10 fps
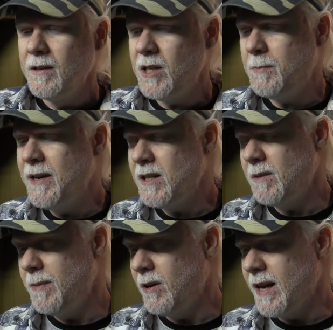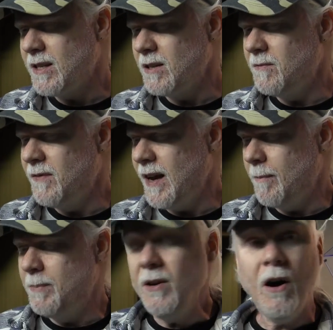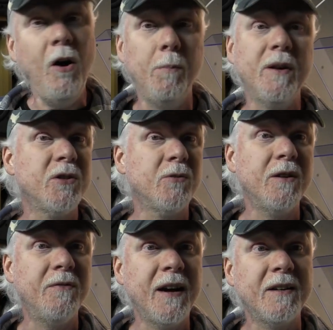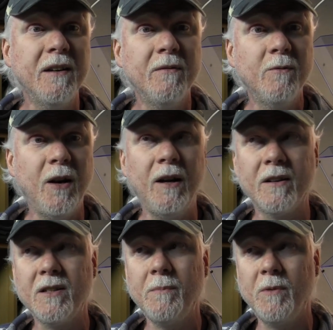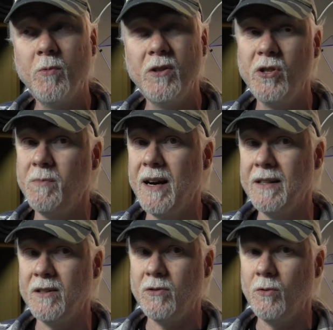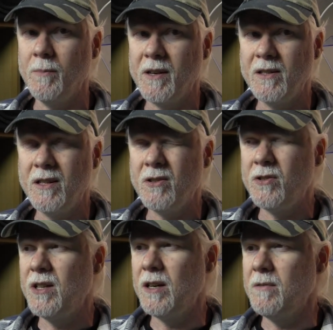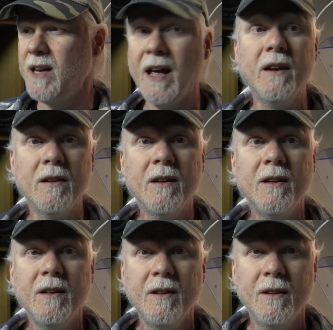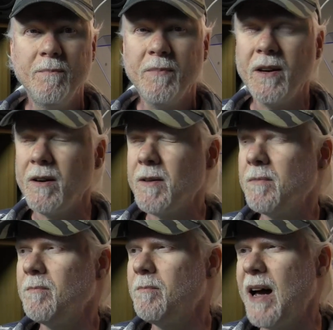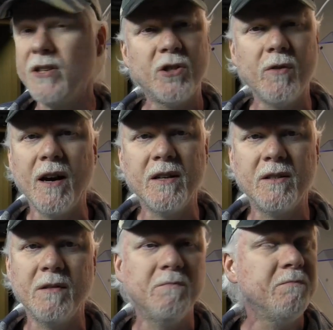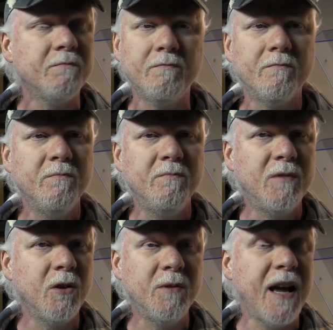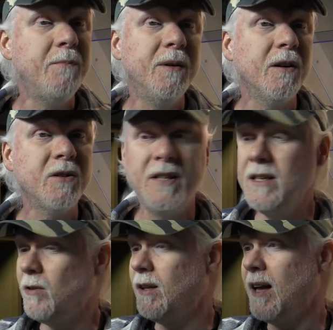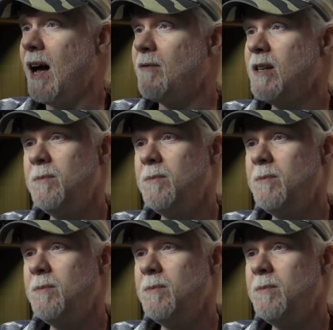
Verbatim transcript: Just because a beer gets infected, beer all beers are infected. Well, except the ones you buy in the store because they're they're dead. They're pasteurized and they're dead beers. These are alive.